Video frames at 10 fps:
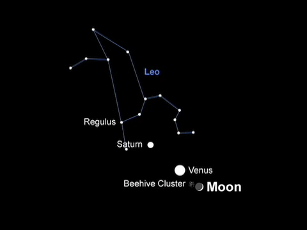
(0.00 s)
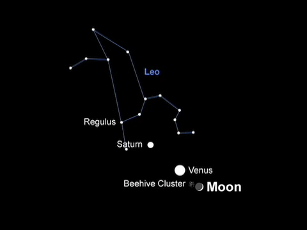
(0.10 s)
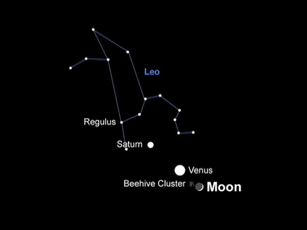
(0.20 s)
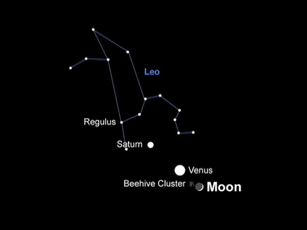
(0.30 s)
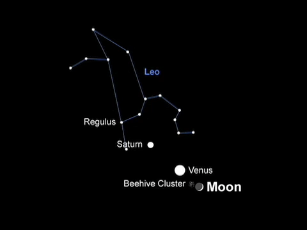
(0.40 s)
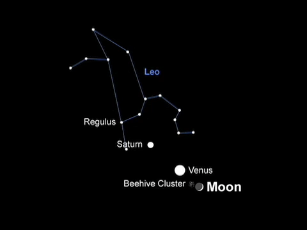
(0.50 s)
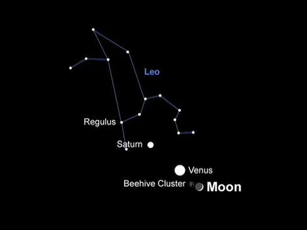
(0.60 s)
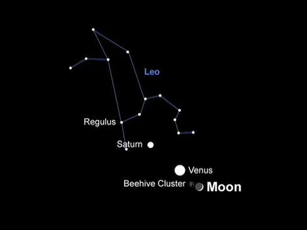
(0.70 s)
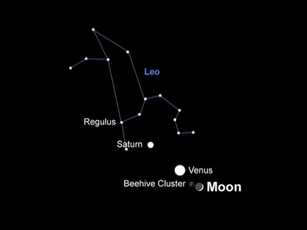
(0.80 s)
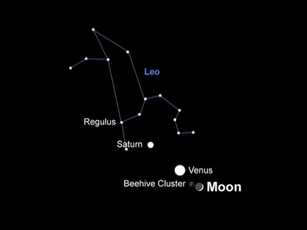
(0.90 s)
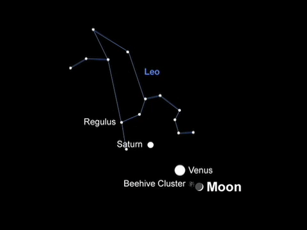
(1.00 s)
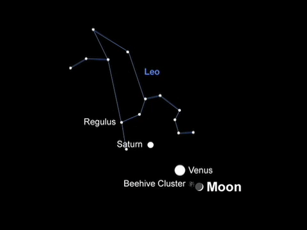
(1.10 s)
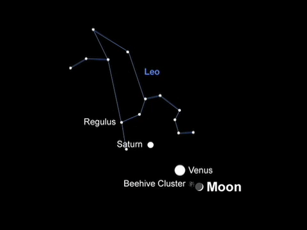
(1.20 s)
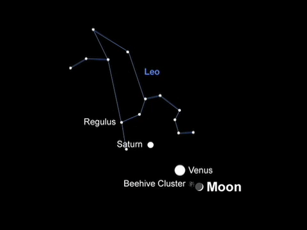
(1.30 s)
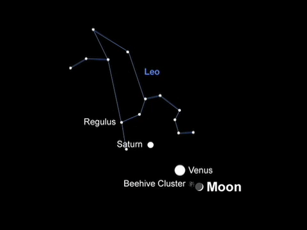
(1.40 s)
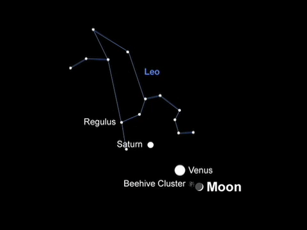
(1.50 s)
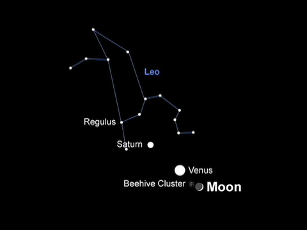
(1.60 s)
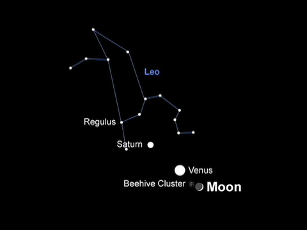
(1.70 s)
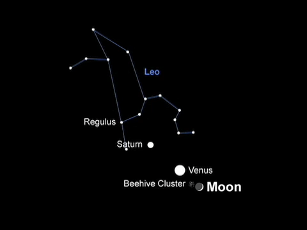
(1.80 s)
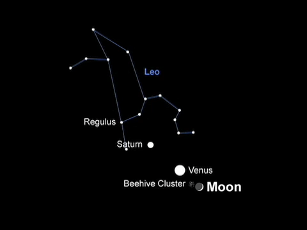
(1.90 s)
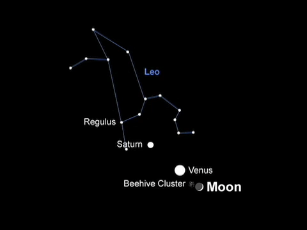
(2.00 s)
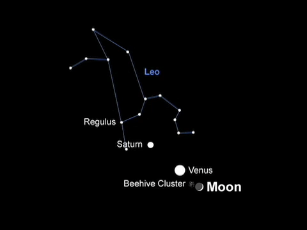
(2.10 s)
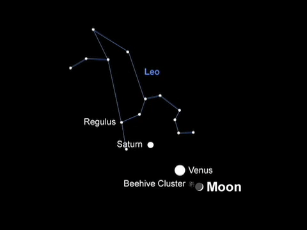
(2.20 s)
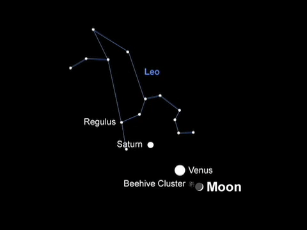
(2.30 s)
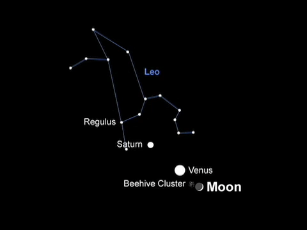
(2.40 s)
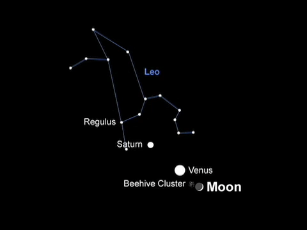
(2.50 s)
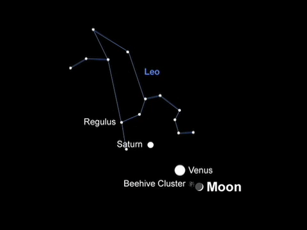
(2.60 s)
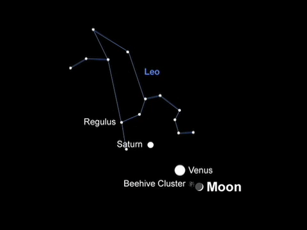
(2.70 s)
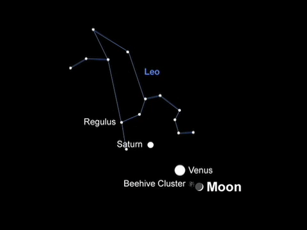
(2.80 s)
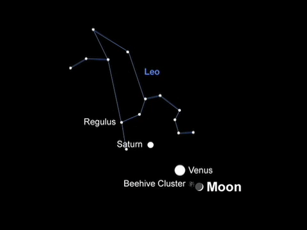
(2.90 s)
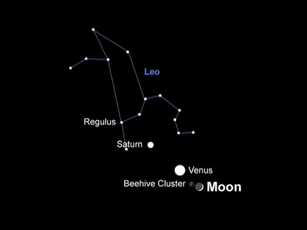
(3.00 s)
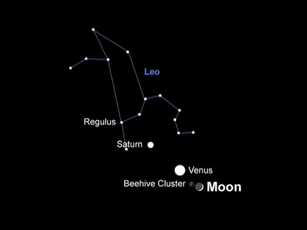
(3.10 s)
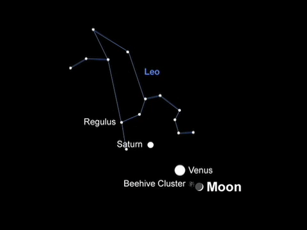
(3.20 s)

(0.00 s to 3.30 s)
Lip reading: No face is visible, so there are no lips to read.